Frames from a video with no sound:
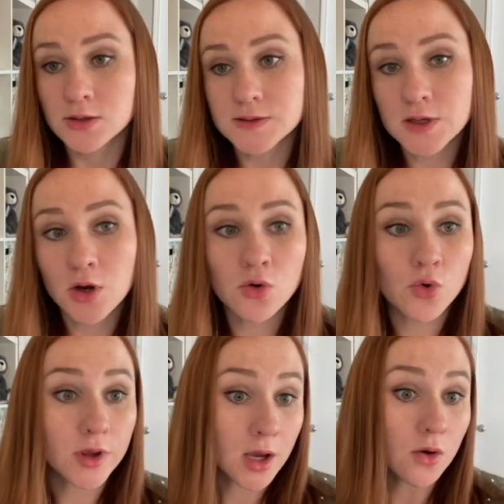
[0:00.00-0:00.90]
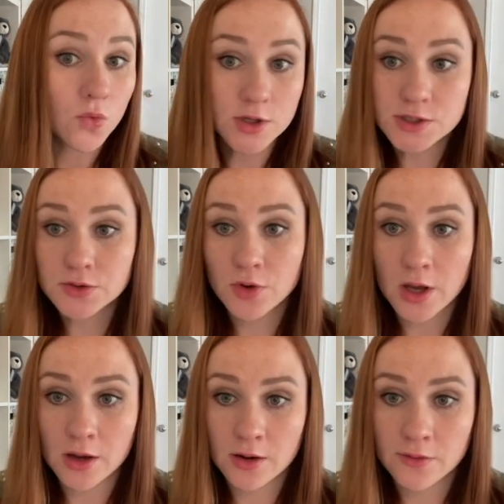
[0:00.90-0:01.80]
So, yeah, we do
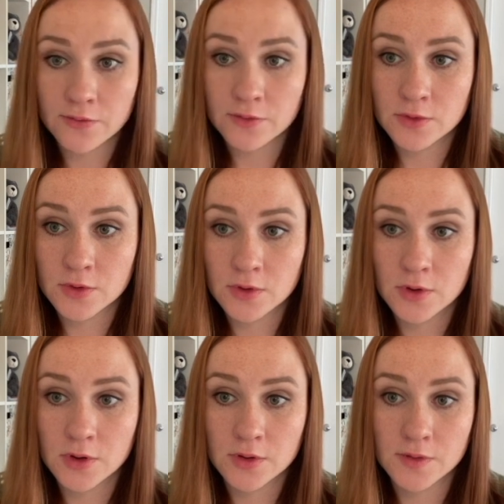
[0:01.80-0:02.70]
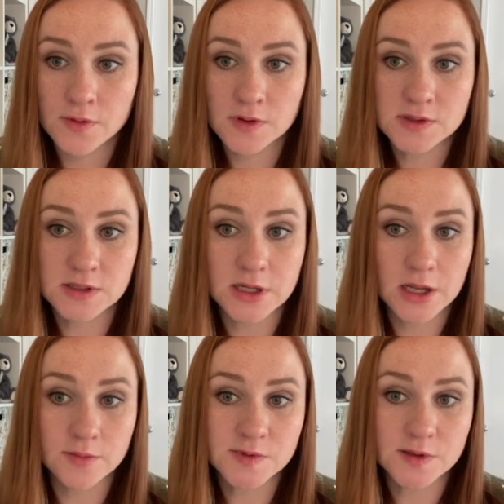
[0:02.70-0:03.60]
have these
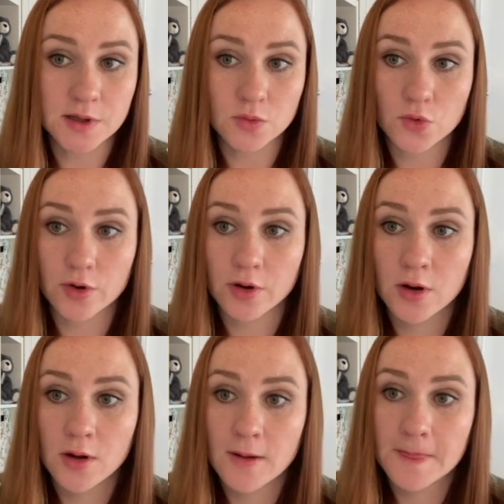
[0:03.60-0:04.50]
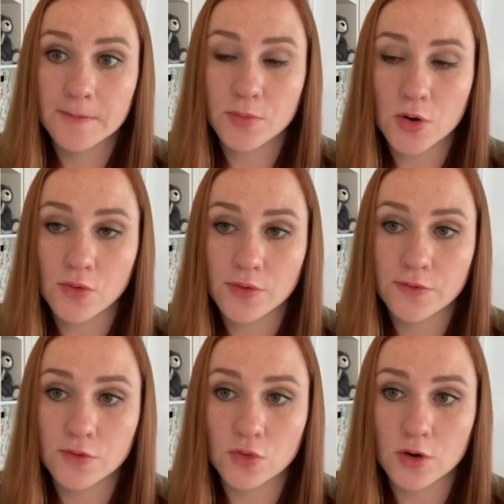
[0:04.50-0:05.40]
names that work both
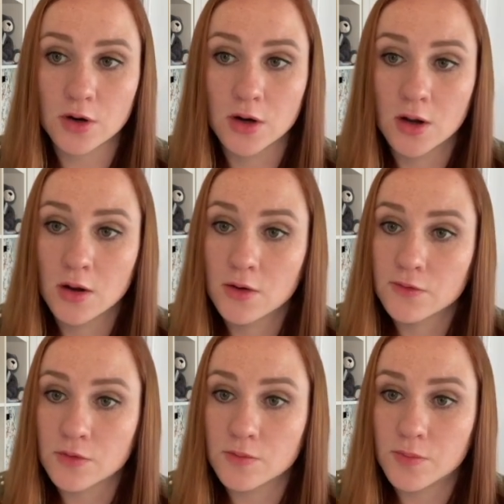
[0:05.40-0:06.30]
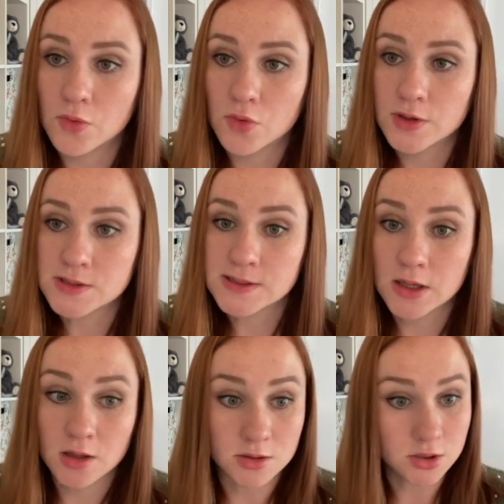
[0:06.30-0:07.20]
for boys
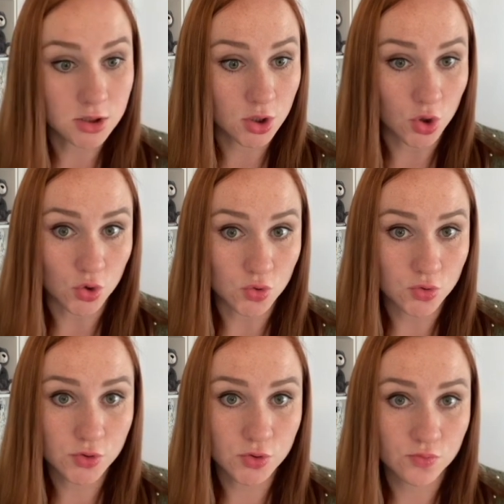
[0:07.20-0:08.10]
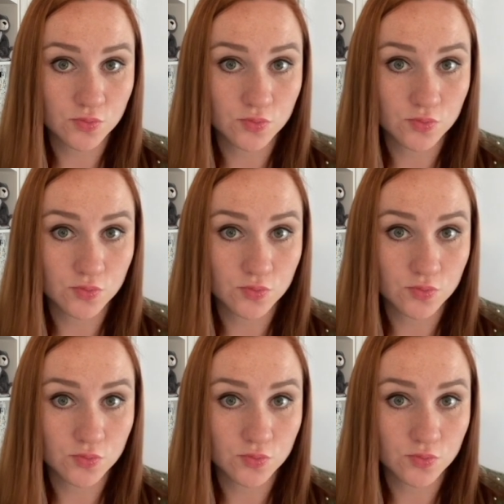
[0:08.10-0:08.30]
and girls.